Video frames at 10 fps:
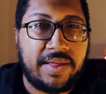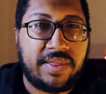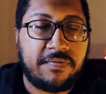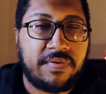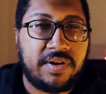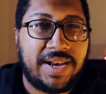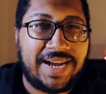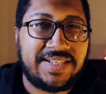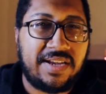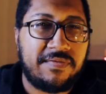I think from the
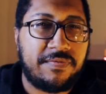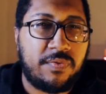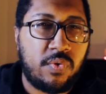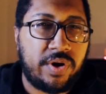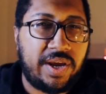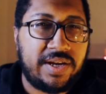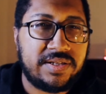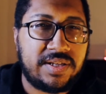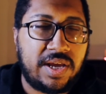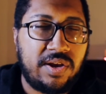
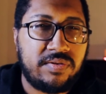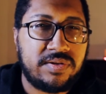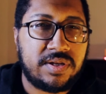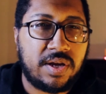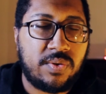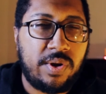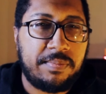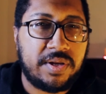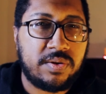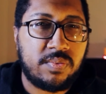1940s, they use
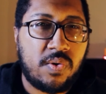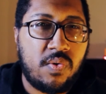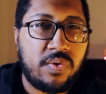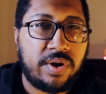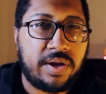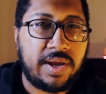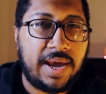equipment to record it,